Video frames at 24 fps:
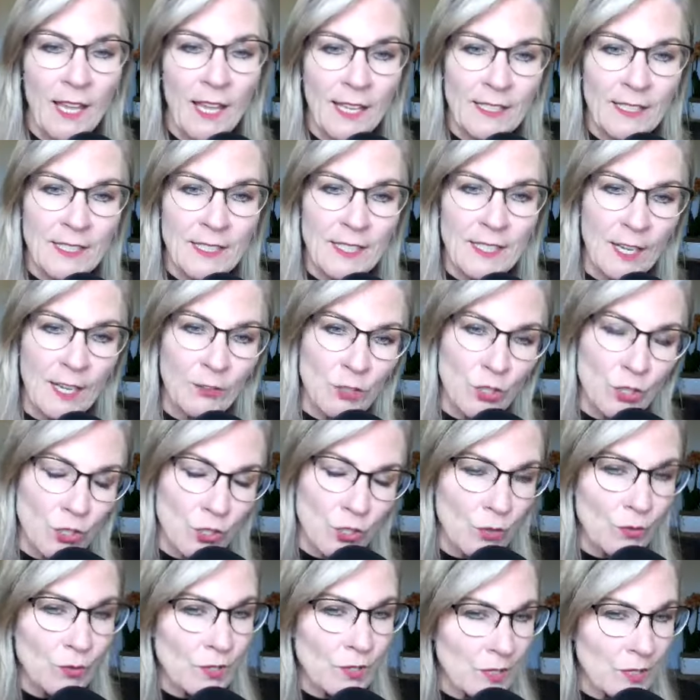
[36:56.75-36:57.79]
It sounds
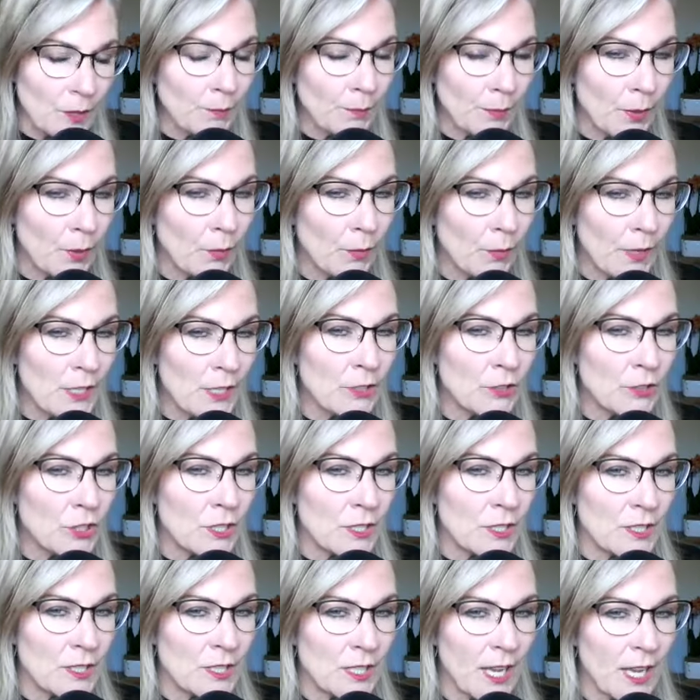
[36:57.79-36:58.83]
so simple what you
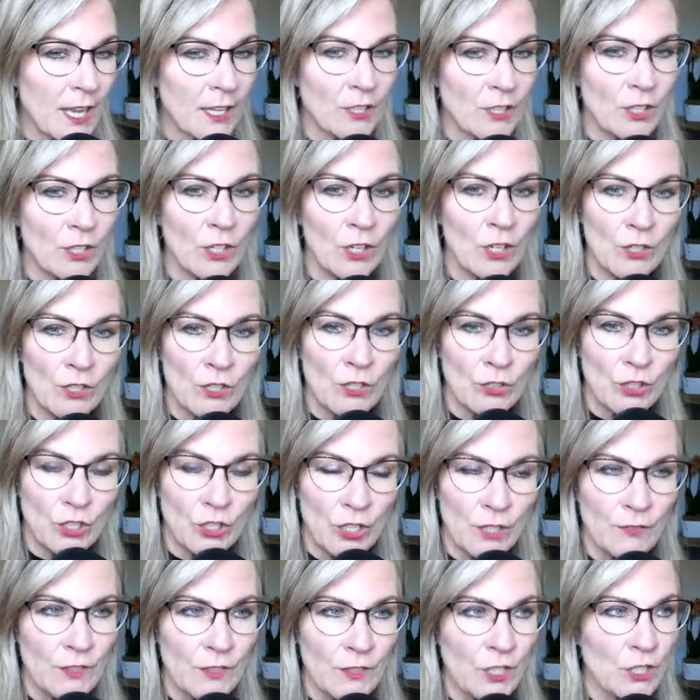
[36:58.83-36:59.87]
just said. You
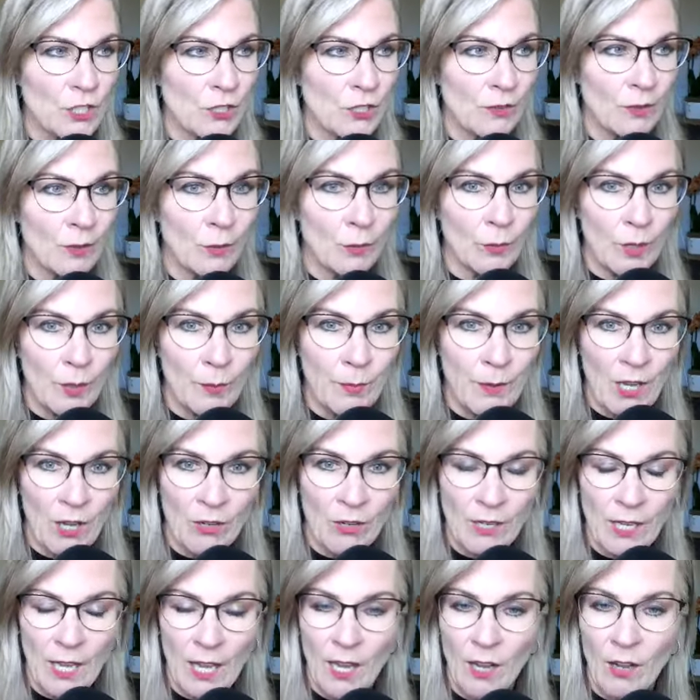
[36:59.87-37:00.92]
shifted to it will be
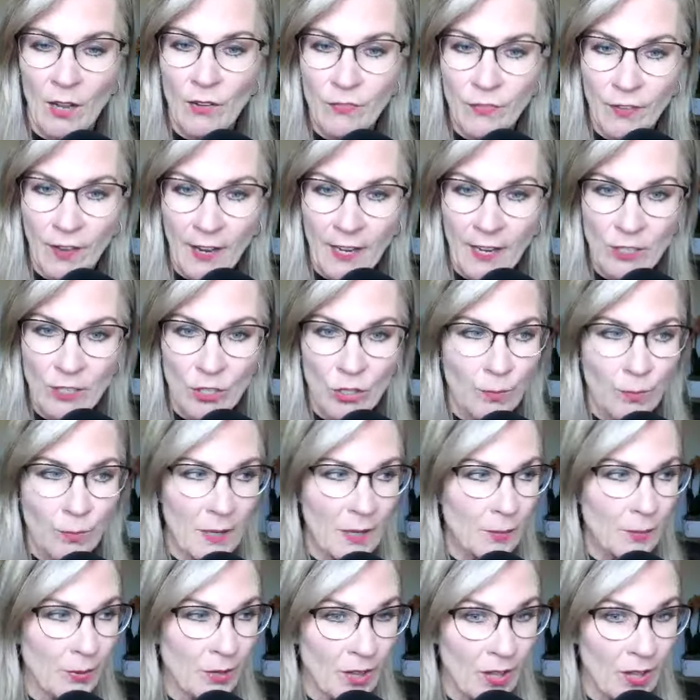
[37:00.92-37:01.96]
okay. I'll find new people.